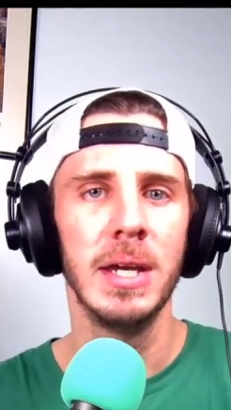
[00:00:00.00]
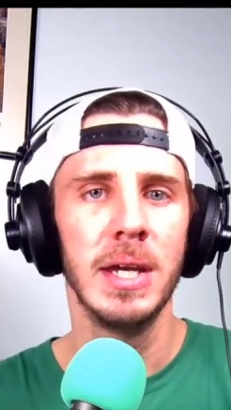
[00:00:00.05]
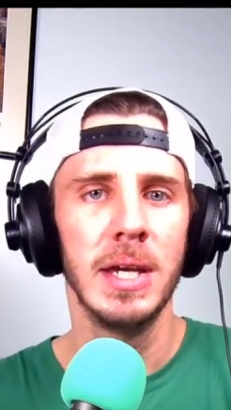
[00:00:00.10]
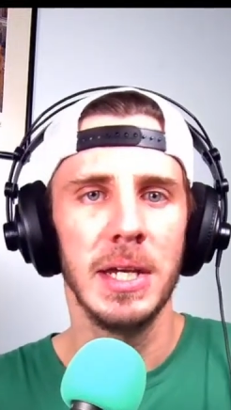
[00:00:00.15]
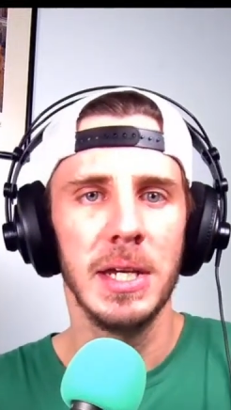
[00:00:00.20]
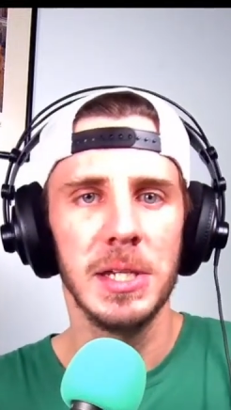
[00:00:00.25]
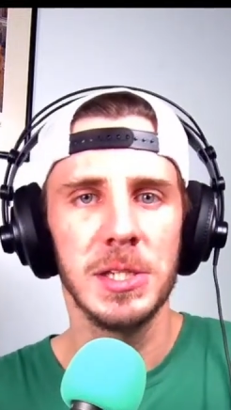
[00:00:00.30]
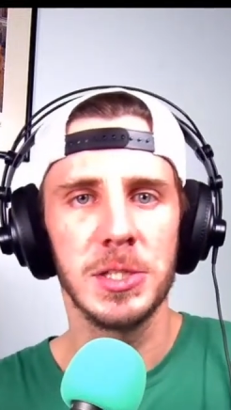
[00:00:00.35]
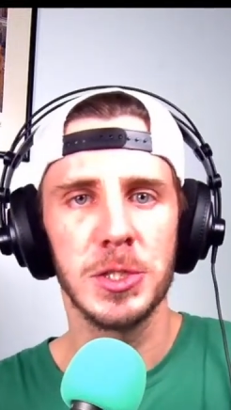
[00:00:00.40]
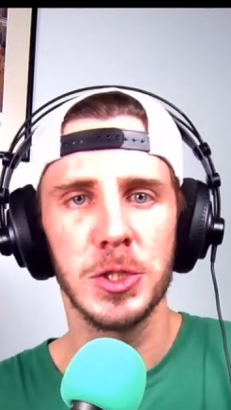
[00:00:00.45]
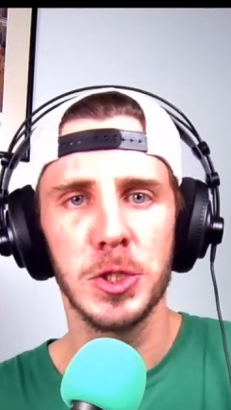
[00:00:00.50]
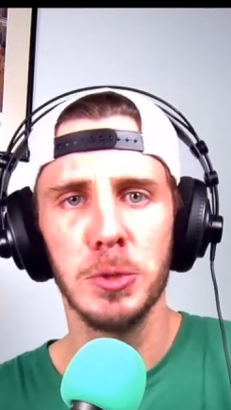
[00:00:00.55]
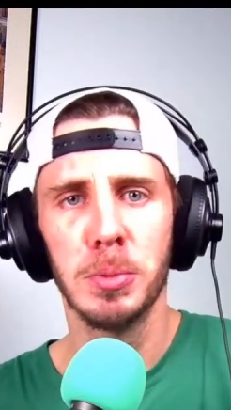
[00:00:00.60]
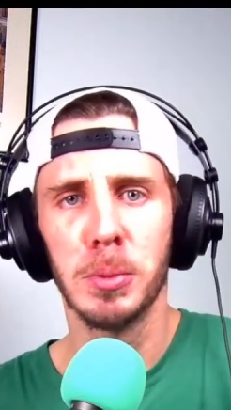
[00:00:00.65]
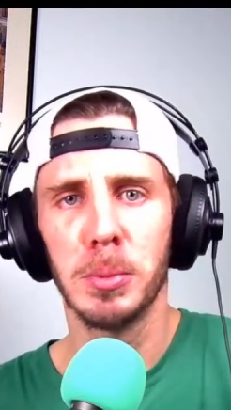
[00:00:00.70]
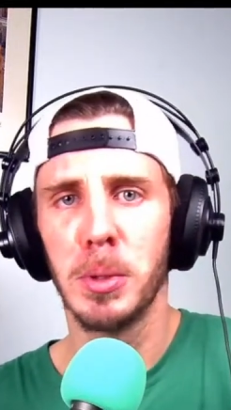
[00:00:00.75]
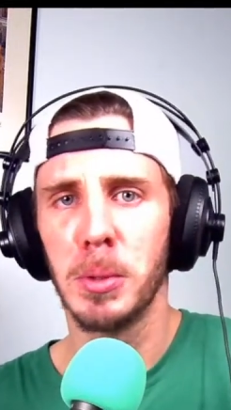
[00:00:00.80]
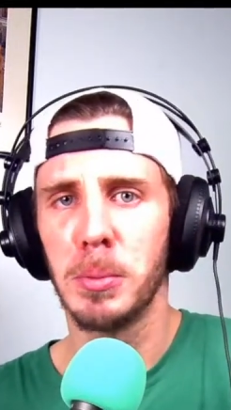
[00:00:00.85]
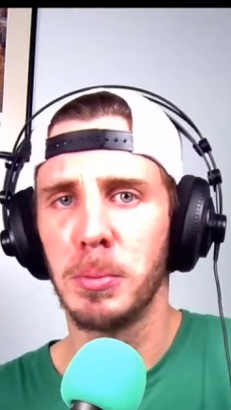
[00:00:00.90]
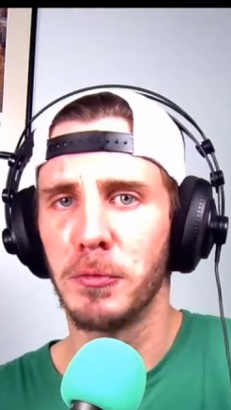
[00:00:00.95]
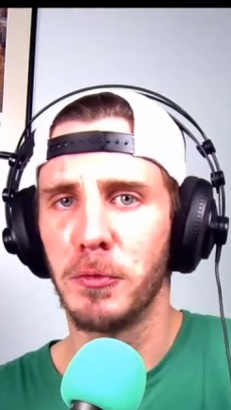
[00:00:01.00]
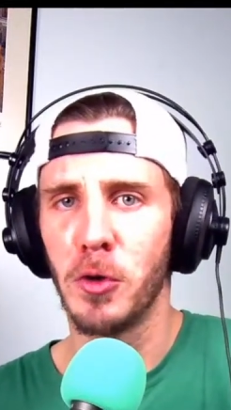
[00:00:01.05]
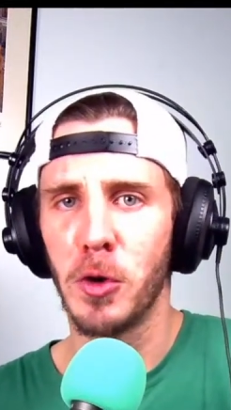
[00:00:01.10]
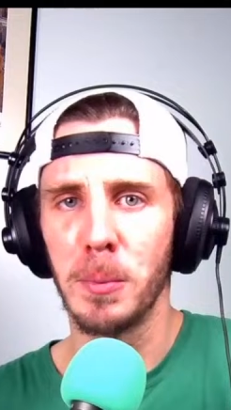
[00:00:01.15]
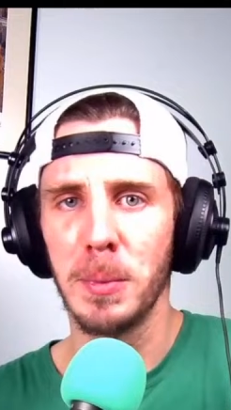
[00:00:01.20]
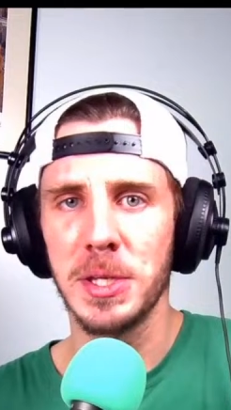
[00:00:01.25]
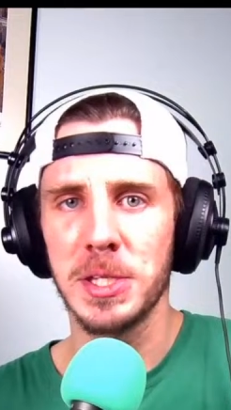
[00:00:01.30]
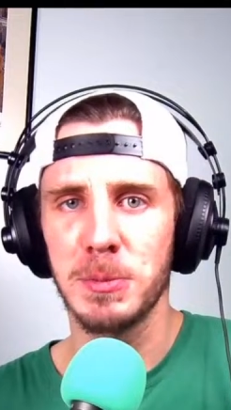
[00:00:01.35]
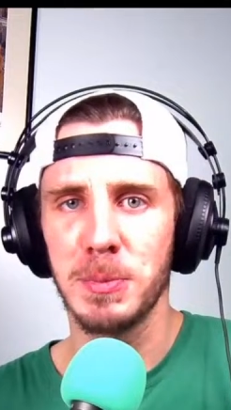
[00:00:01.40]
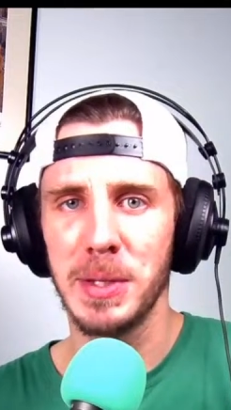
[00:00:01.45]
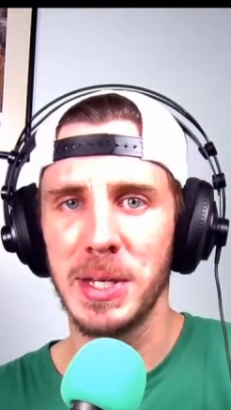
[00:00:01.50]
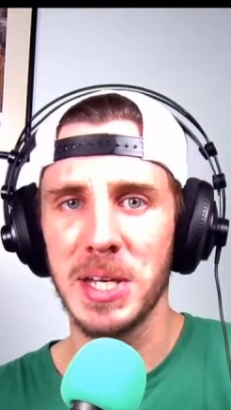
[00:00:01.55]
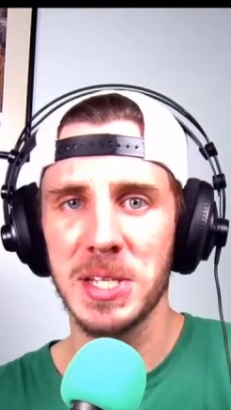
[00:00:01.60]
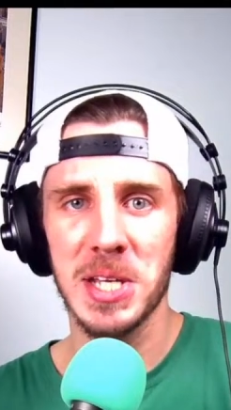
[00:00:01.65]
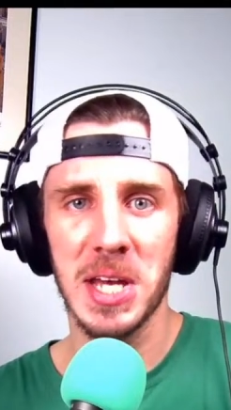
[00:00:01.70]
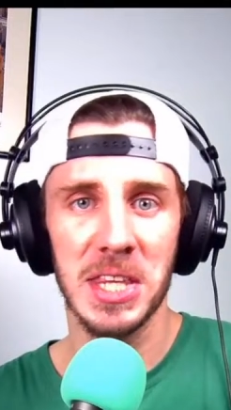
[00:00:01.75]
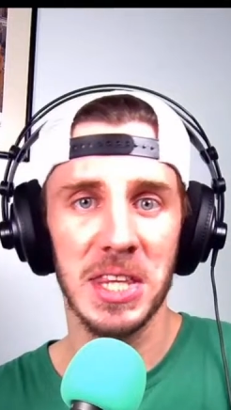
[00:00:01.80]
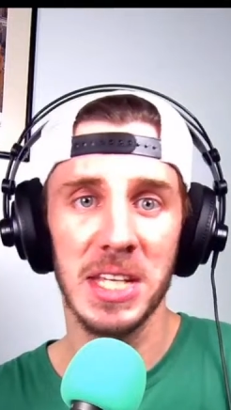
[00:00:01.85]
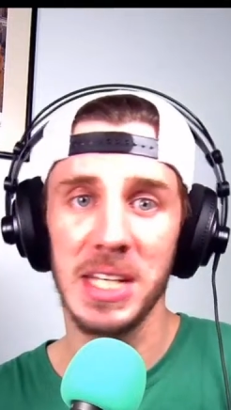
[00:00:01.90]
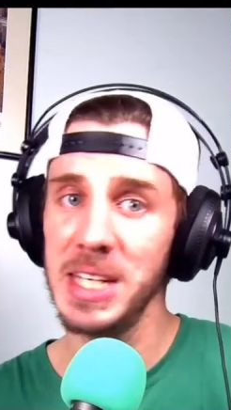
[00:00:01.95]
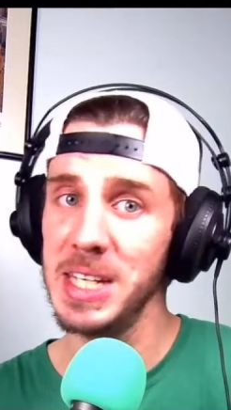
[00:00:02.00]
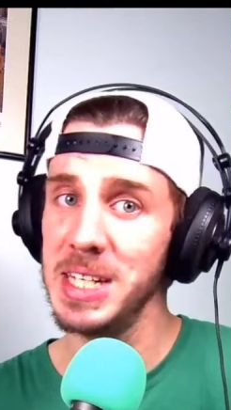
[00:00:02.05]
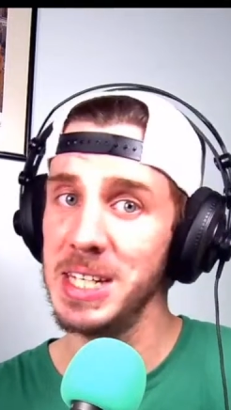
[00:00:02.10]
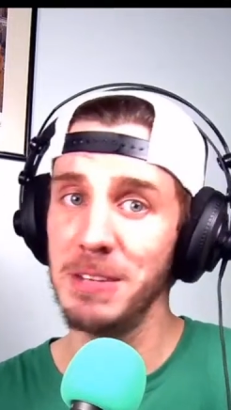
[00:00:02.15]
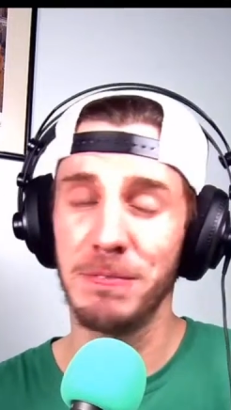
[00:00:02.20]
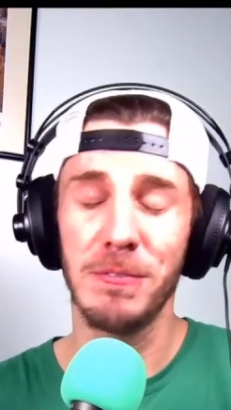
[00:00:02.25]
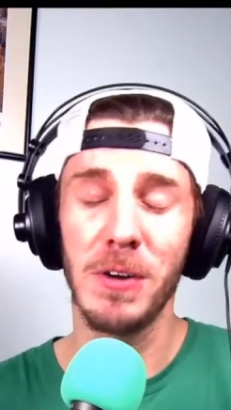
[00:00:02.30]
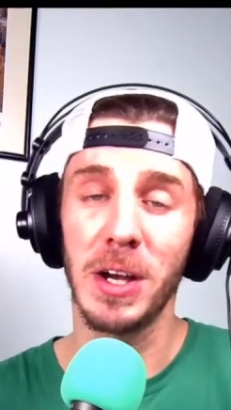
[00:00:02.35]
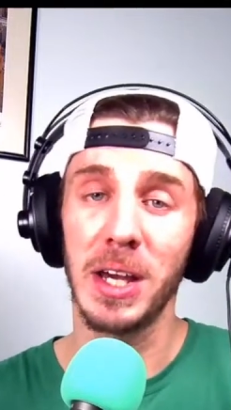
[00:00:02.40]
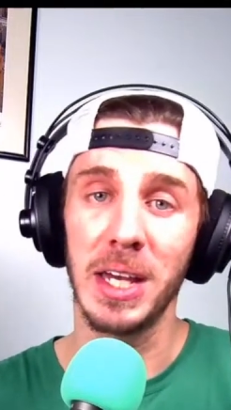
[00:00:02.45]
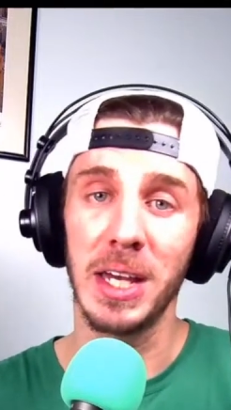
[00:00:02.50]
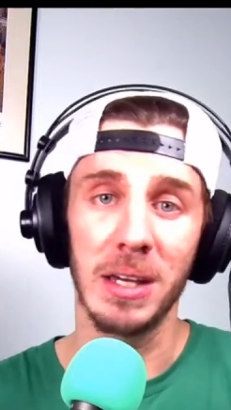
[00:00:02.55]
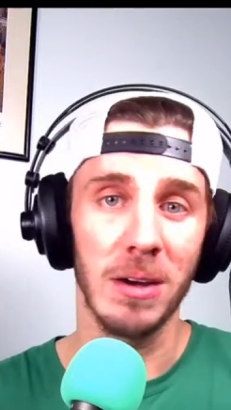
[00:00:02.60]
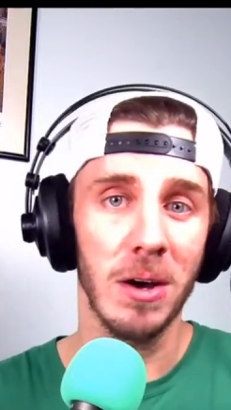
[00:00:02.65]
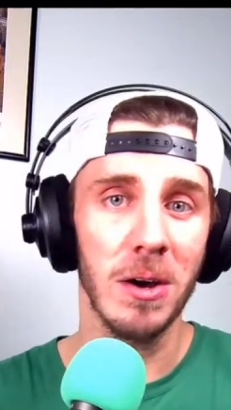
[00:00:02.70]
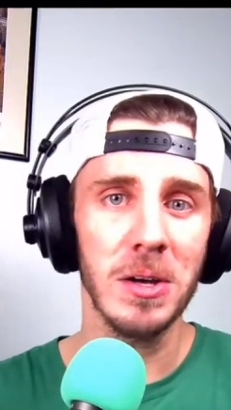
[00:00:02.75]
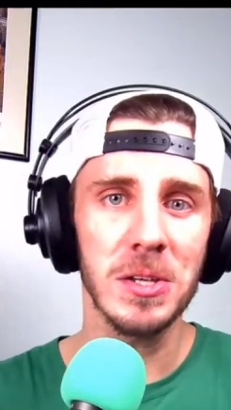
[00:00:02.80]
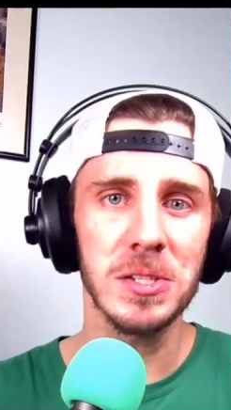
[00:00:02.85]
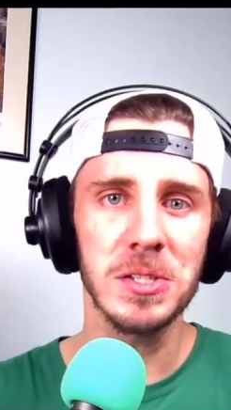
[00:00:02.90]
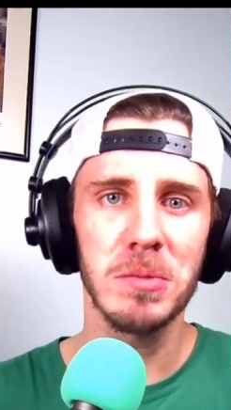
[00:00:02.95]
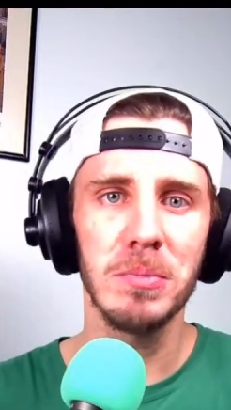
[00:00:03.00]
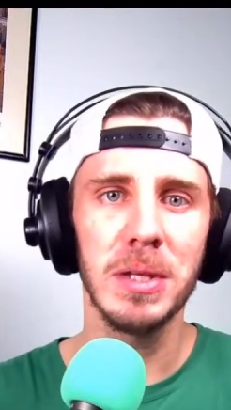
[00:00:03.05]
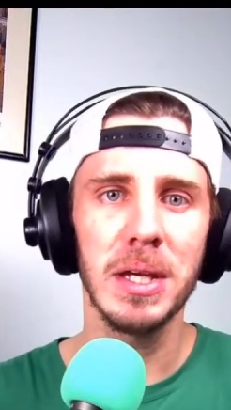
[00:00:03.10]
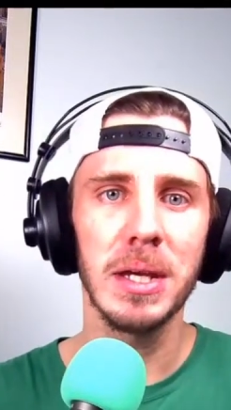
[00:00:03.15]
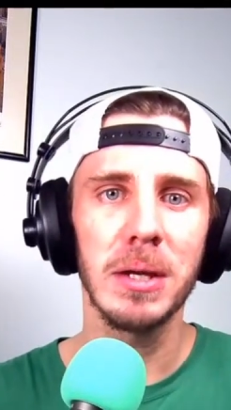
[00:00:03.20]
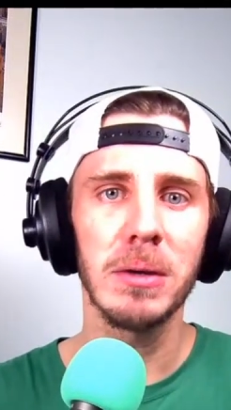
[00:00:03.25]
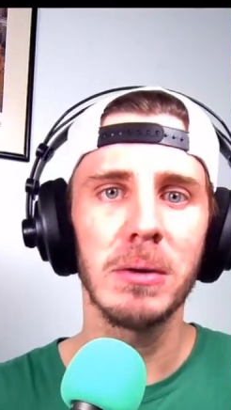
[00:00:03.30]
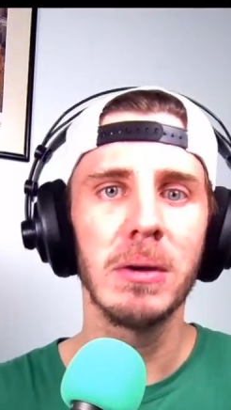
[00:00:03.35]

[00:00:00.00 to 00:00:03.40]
his Super Bowl performance because I think he did fucking awesome there.